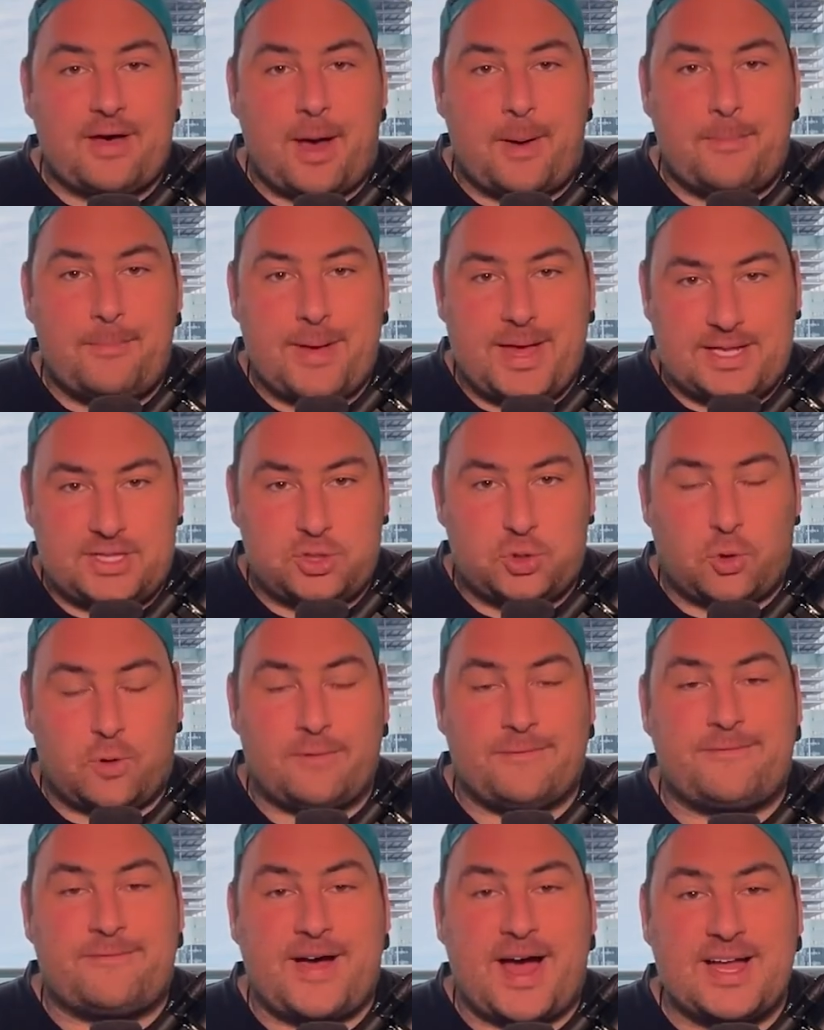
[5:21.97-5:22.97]
a
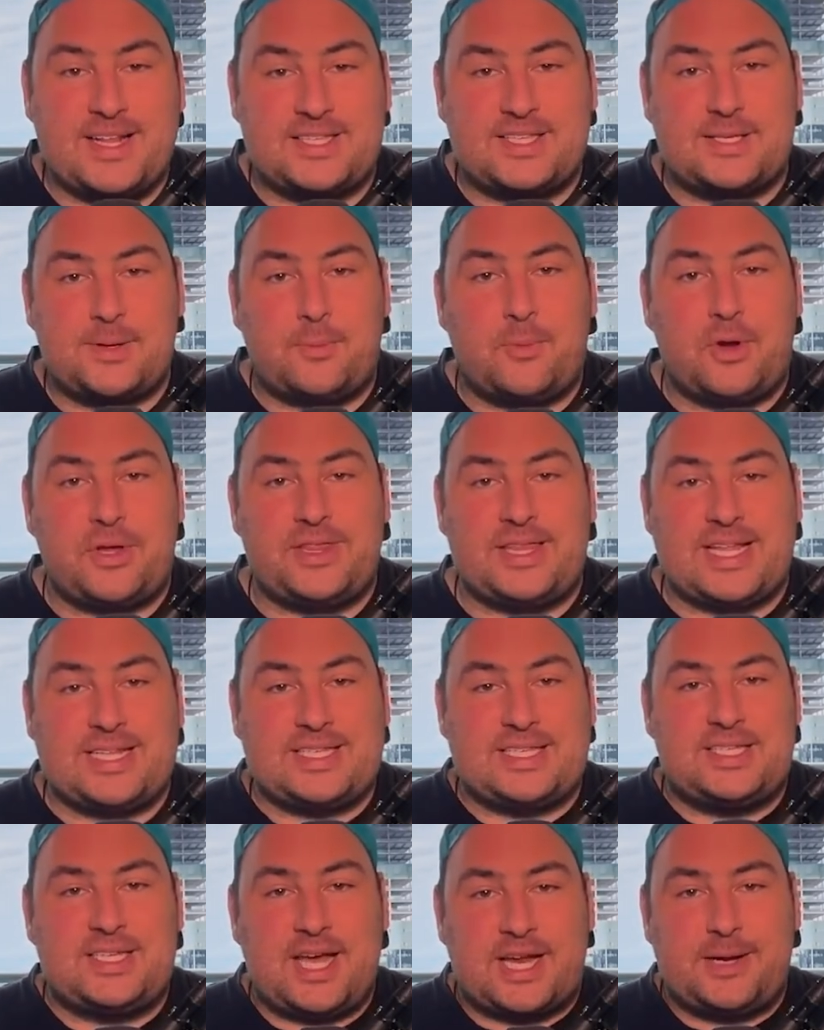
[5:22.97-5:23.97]
mentor. Find someone
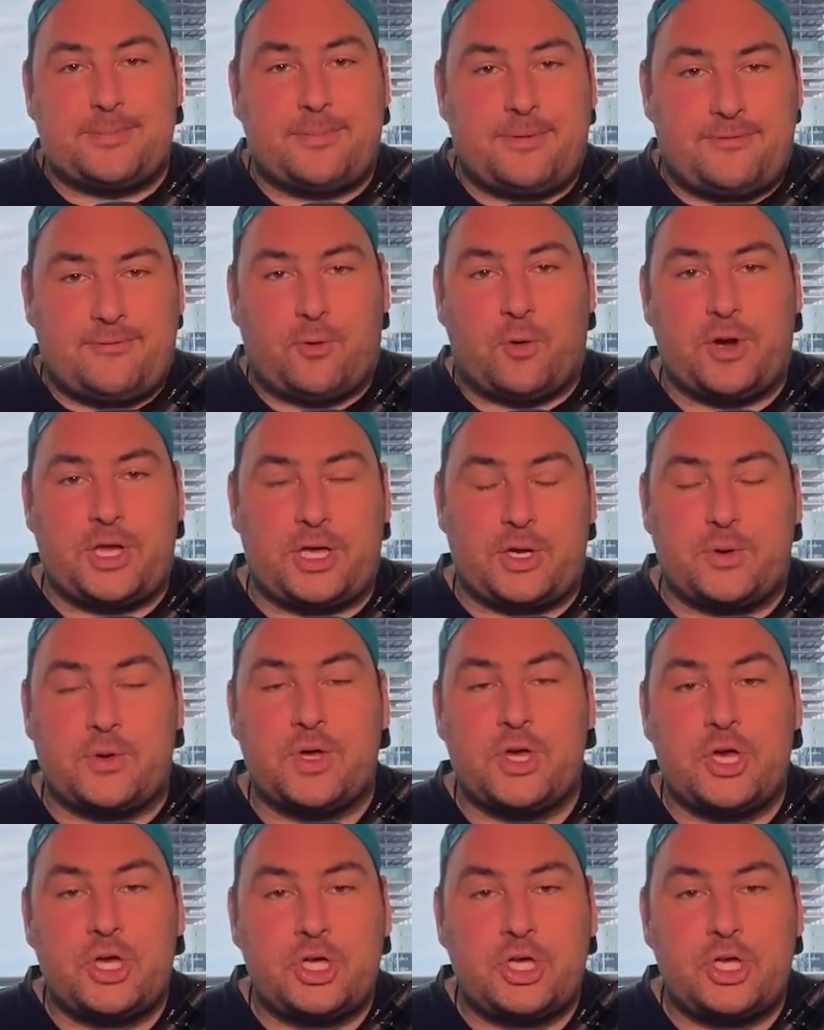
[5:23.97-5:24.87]
that's done it before you.